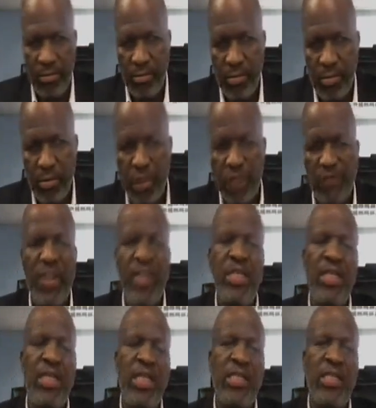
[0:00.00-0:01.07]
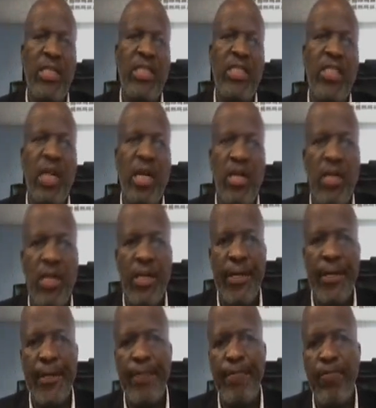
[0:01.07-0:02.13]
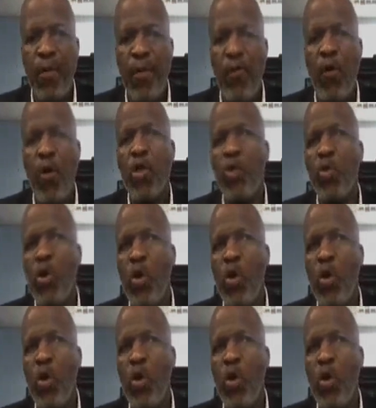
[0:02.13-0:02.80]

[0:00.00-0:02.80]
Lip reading: because funding is critical. Of course, we also